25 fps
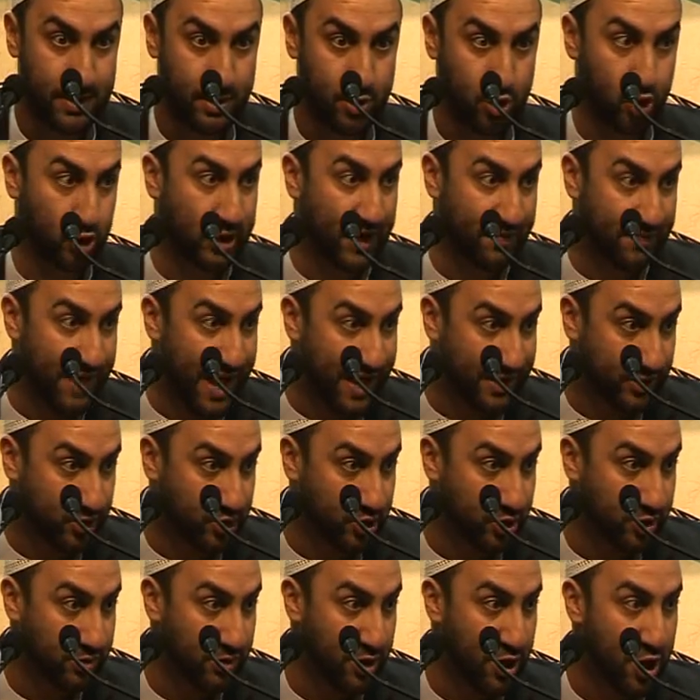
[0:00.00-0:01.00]
Look at
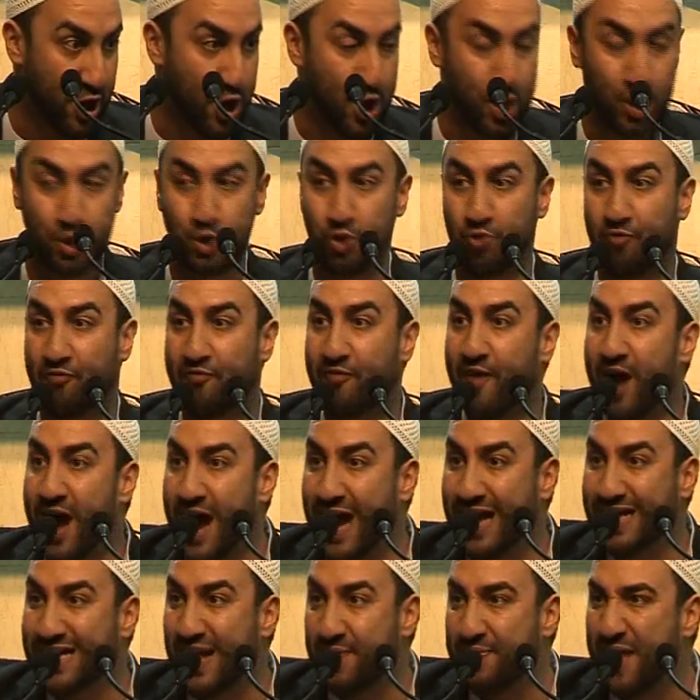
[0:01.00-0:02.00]
that. You
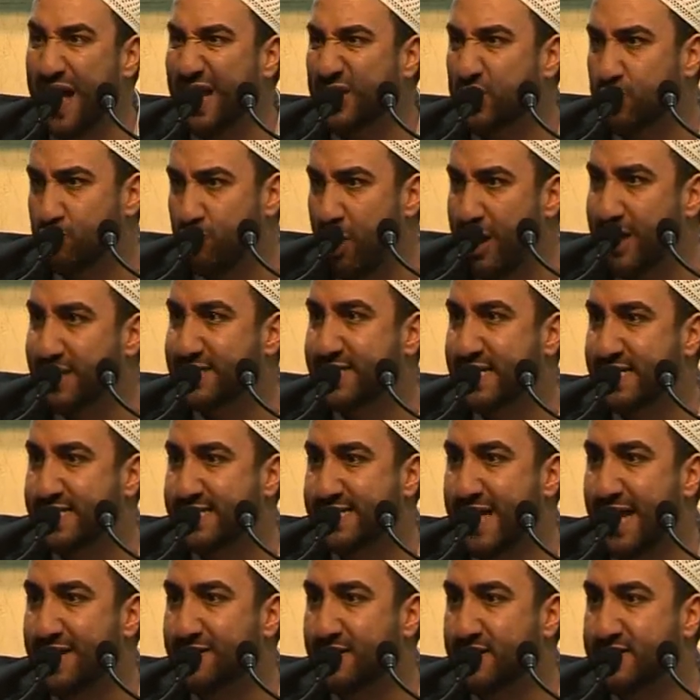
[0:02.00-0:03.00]
find that that
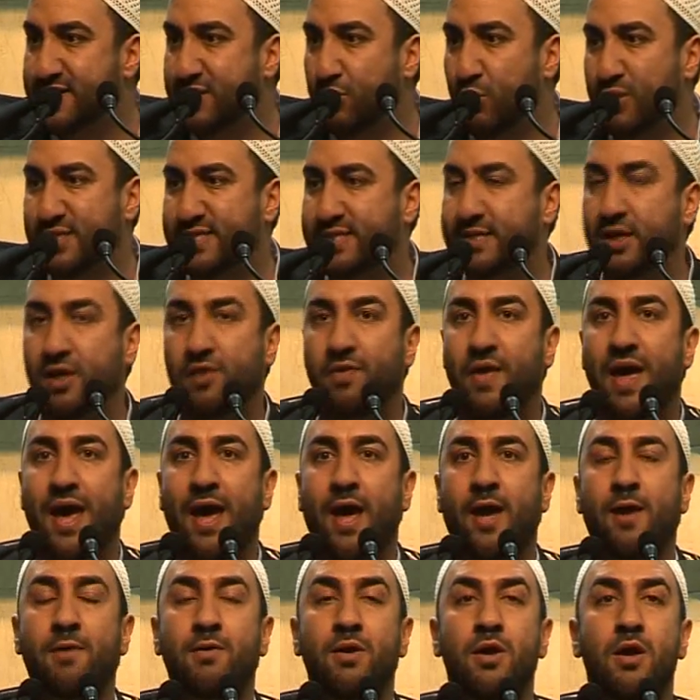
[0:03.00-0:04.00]
racist tendency was still
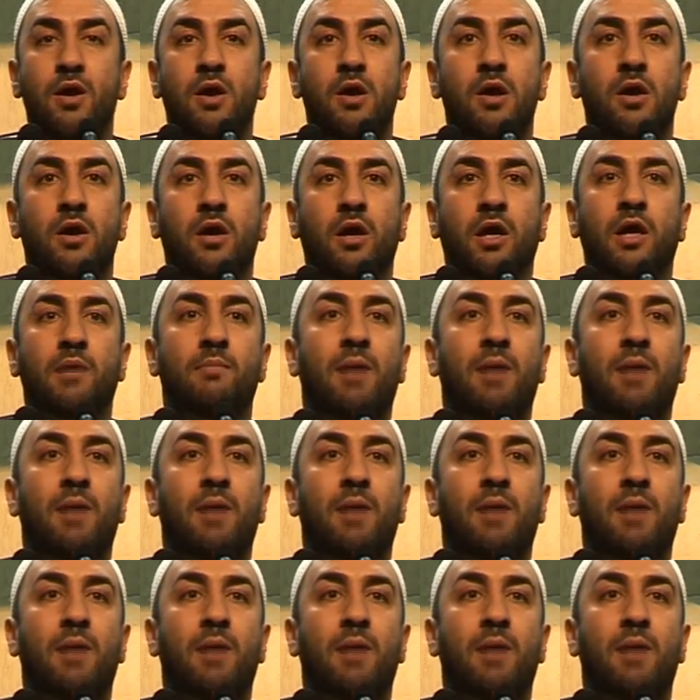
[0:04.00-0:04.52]
there.